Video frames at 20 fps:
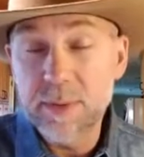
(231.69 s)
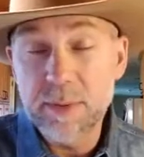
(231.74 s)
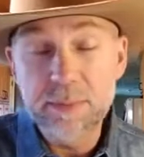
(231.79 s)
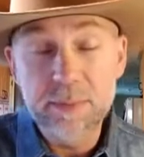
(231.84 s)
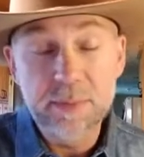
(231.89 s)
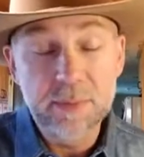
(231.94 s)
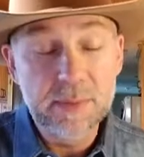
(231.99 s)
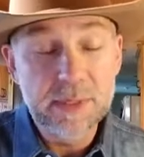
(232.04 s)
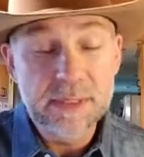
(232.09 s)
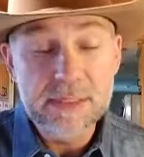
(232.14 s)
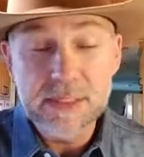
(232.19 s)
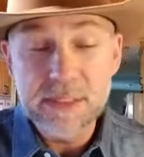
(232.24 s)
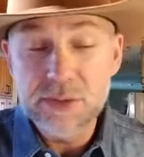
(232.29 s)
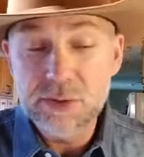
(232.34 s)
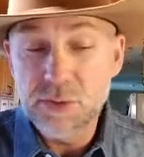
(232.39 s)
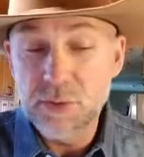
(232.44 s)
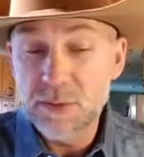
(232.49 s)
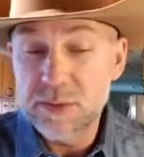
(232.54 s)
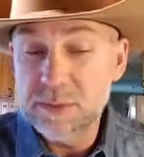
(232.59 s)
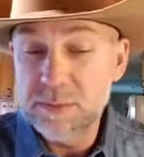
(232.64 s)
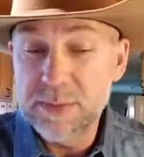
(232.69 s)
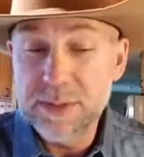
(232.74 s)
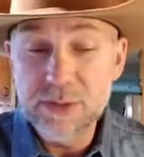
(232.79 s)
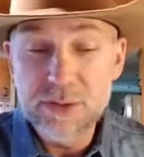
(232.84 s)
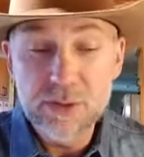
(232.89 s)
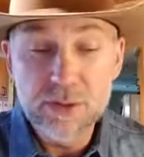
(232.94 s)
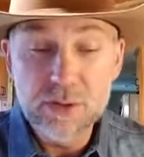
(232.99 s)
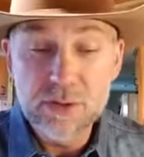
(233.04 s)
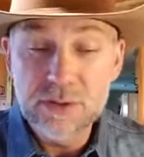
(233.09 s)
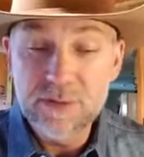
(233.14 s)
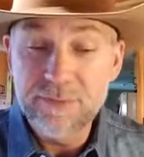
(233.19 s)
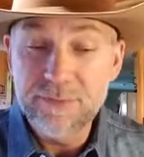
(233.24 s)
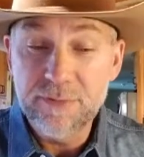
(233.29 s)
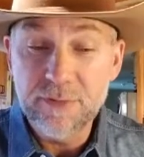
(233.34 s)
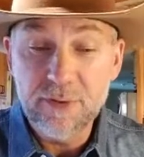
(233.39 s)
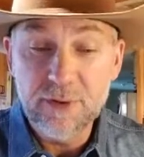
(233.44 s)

peppermint essential oil has been used